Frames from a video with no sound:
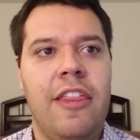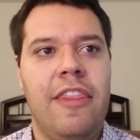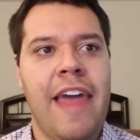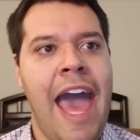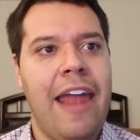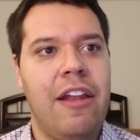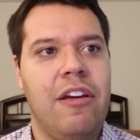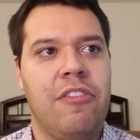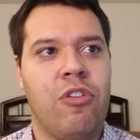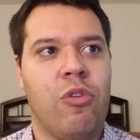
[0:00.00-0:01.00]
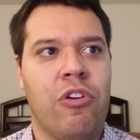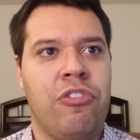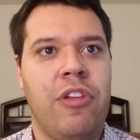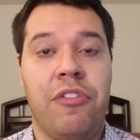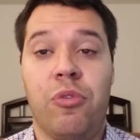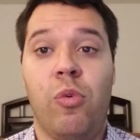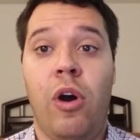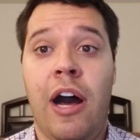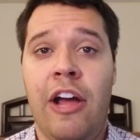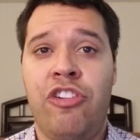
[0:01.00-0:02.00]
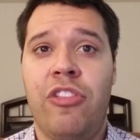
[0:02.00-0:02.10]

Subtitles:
That, of course, doesn't wash.